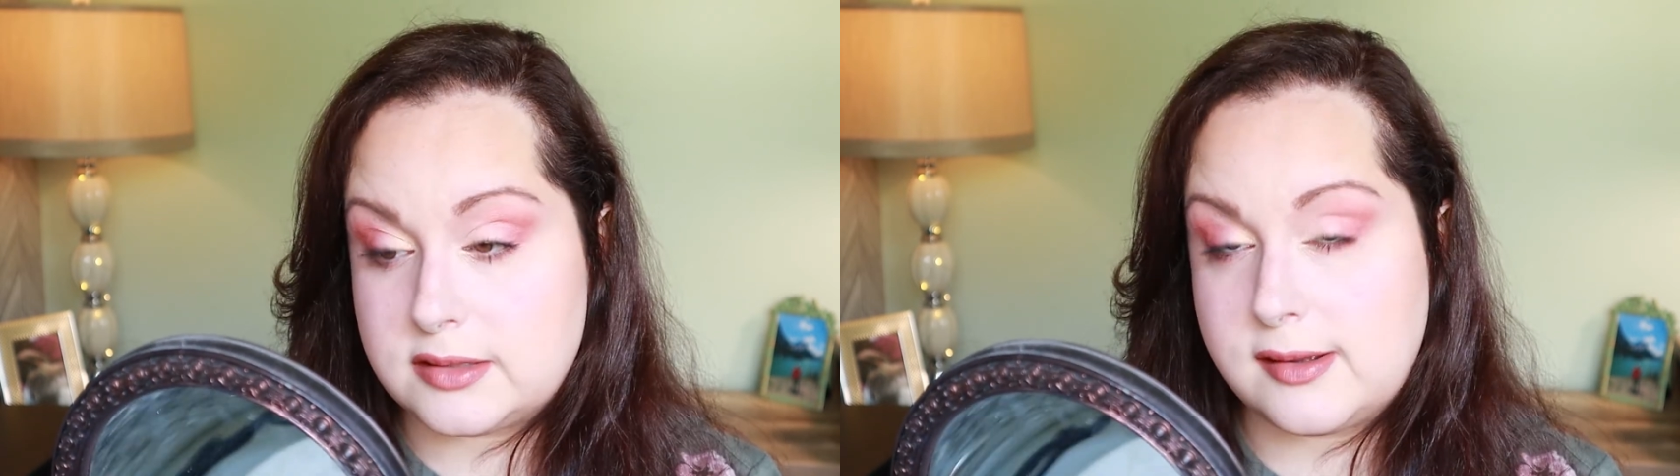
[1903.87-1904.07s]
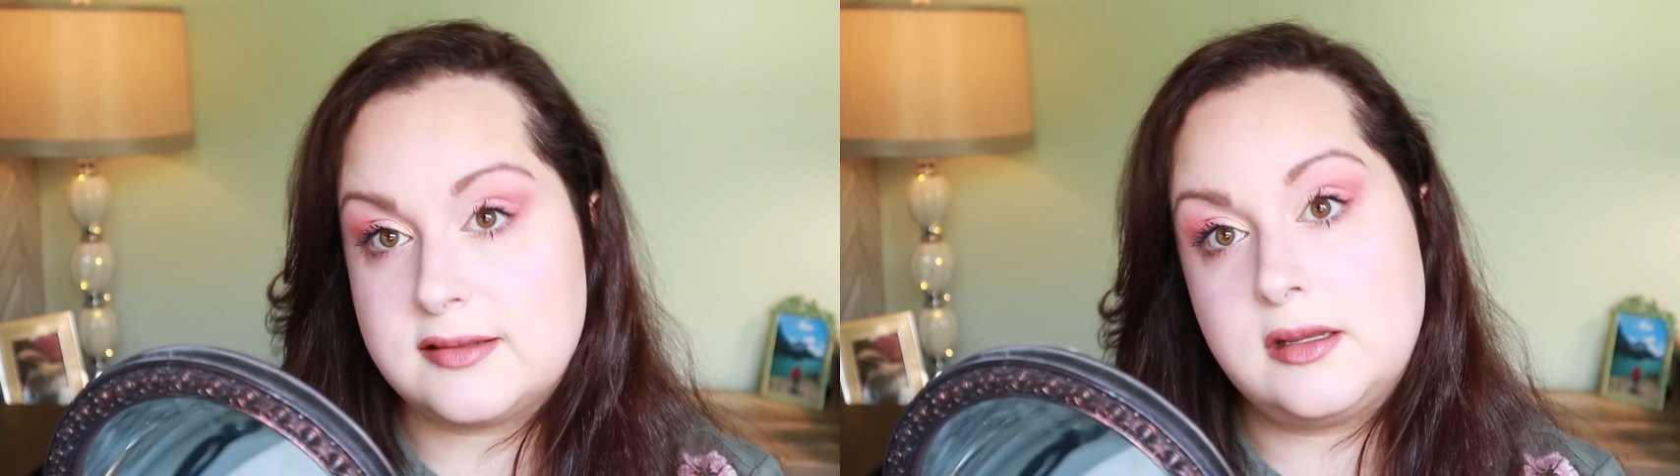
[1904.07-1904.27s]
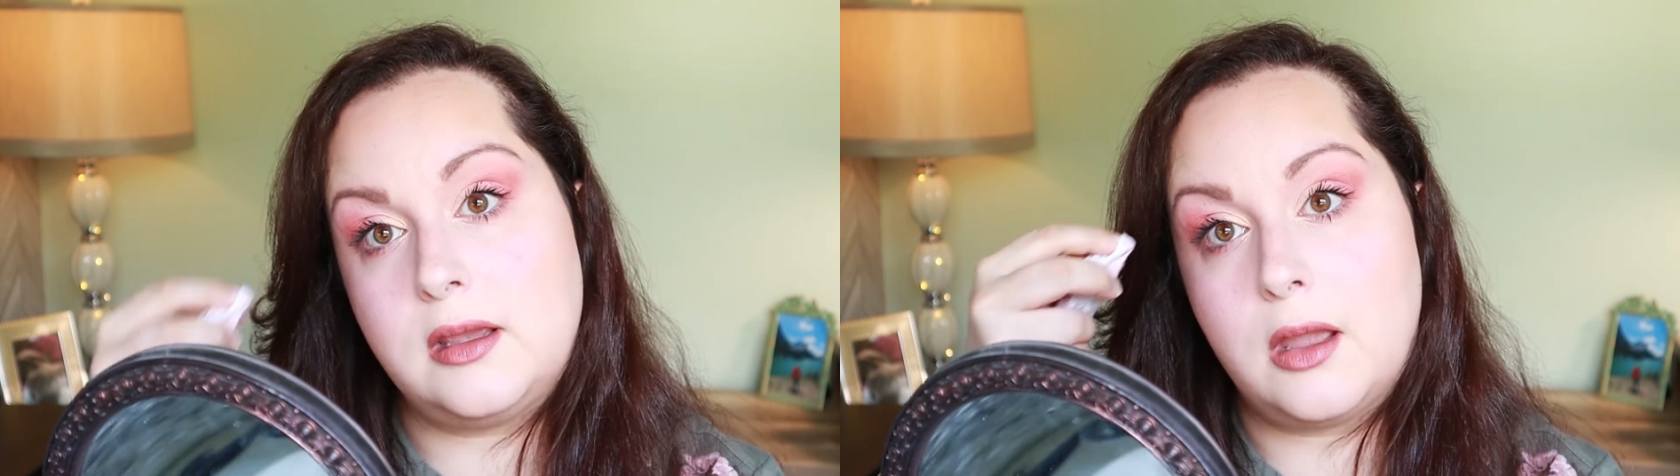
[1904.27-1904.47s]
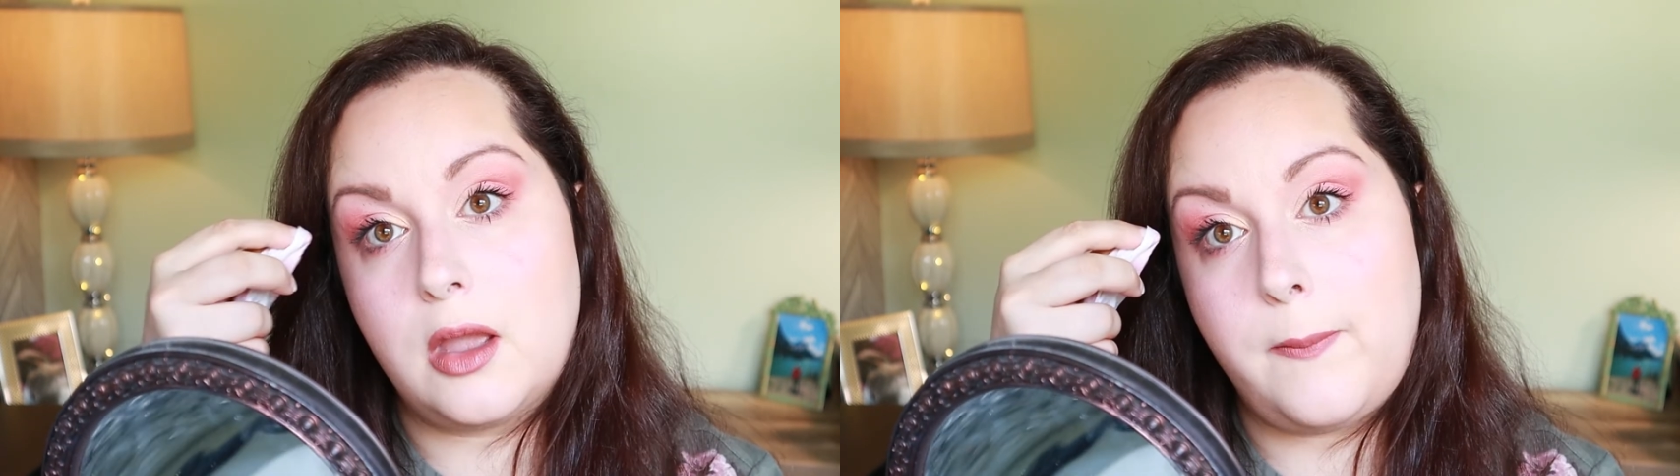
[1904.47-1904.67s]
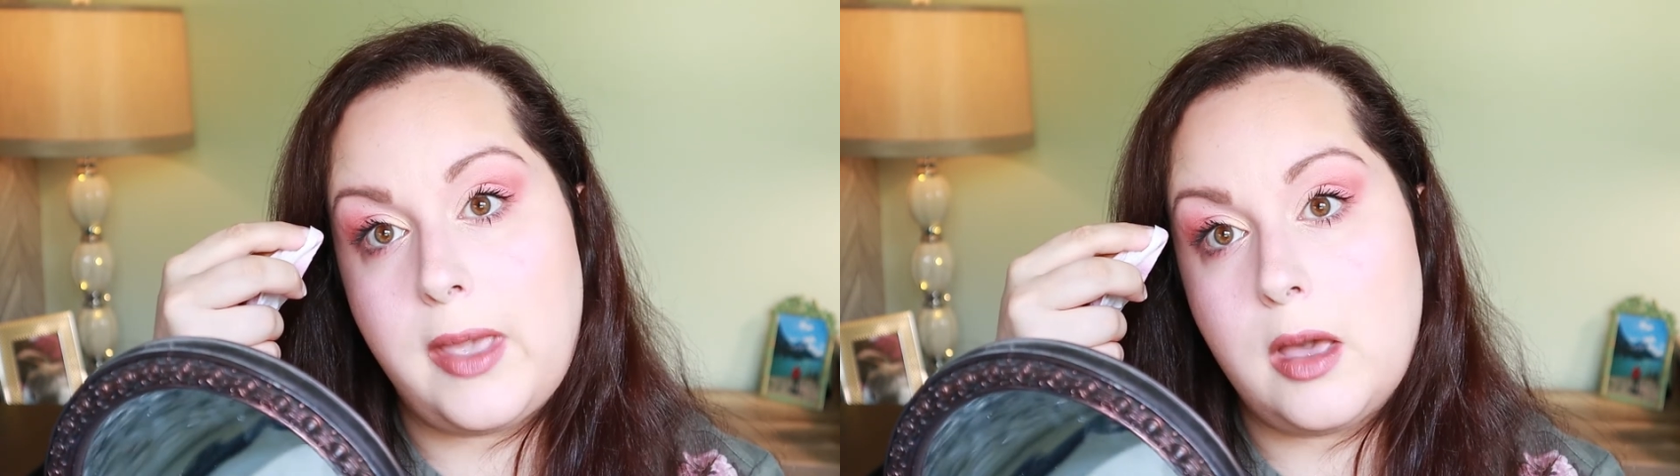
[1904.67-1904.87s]

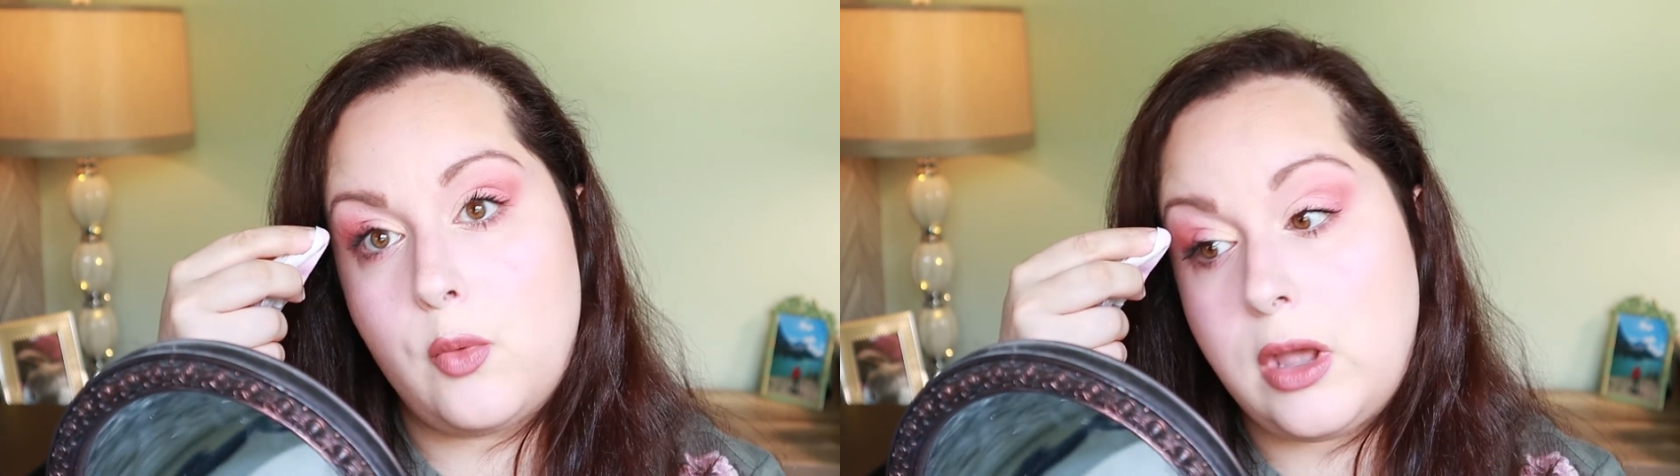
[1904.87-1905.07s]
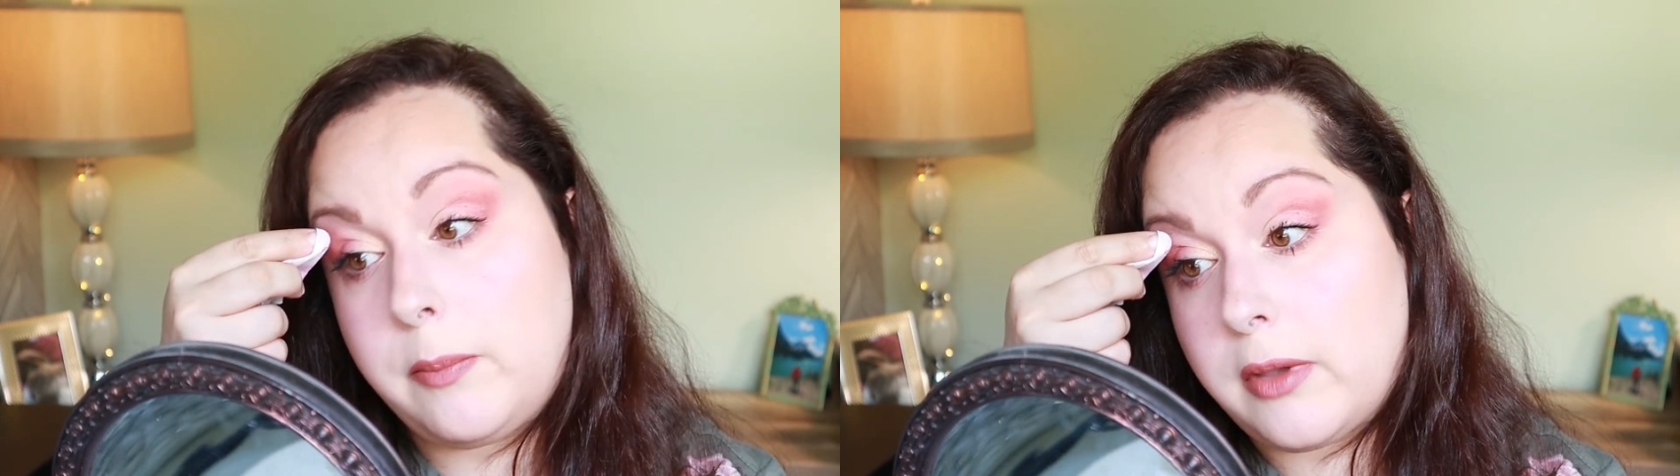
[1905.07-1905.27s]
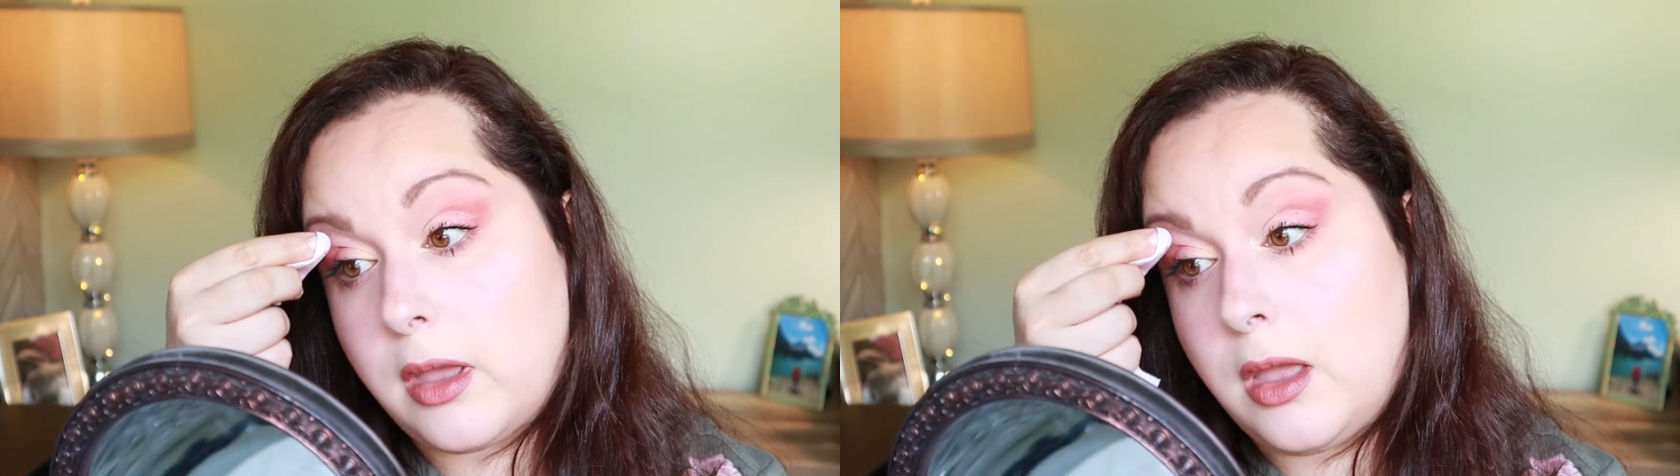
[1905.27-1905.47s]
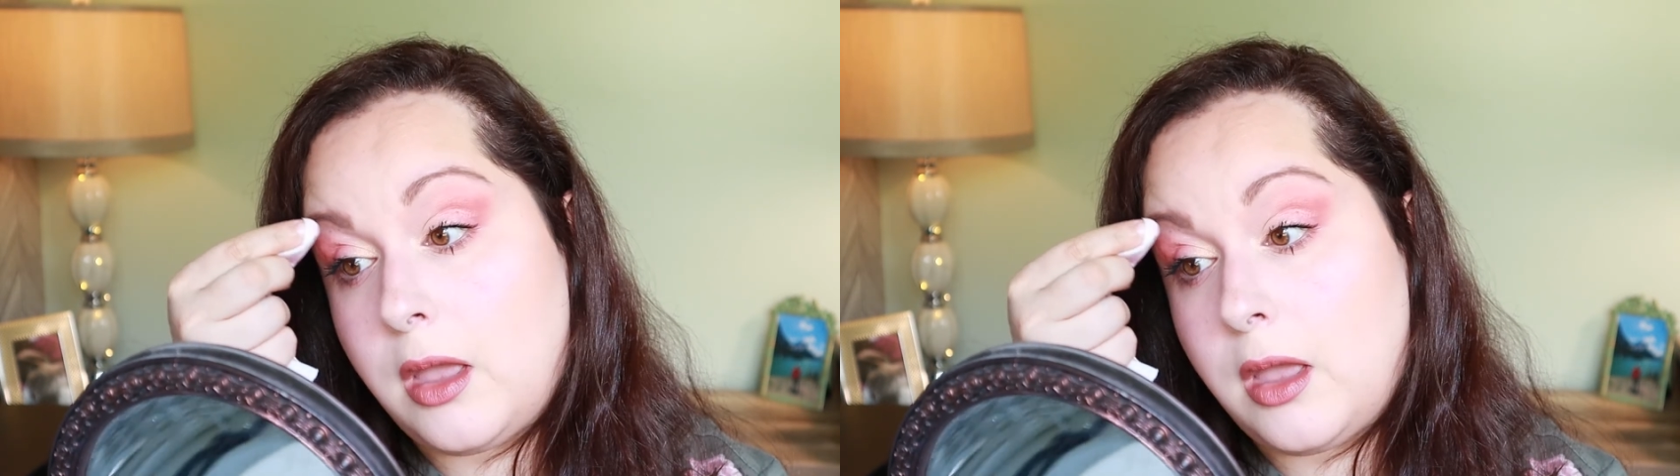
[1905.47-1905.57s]
disgusting makeup wipe.